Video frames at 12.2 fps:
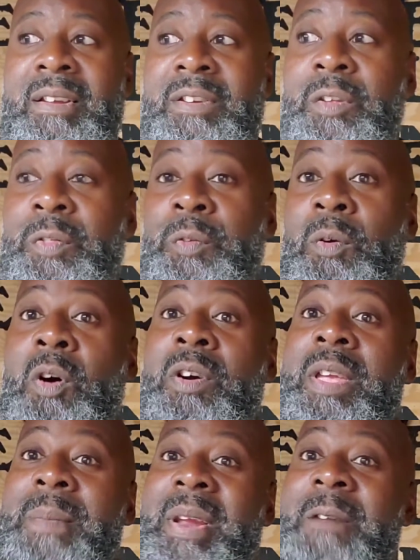to throw
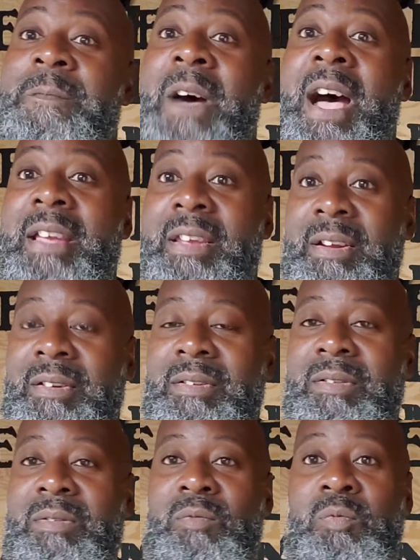him in the fire
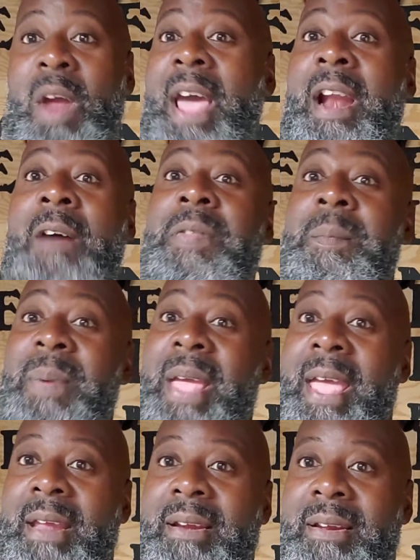right off the
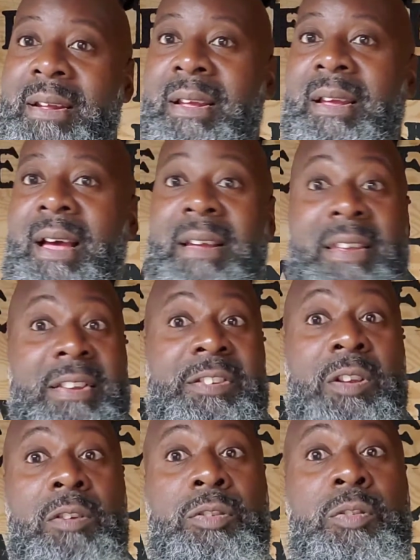bat against
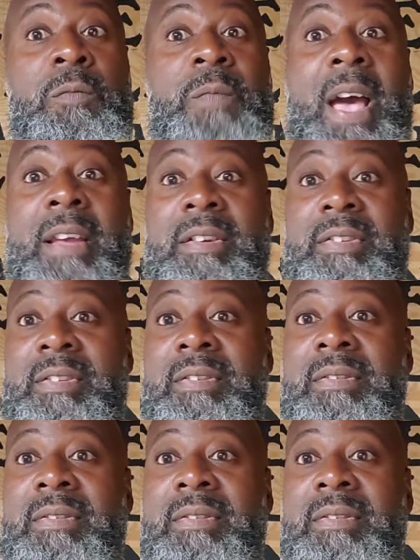those two fighters.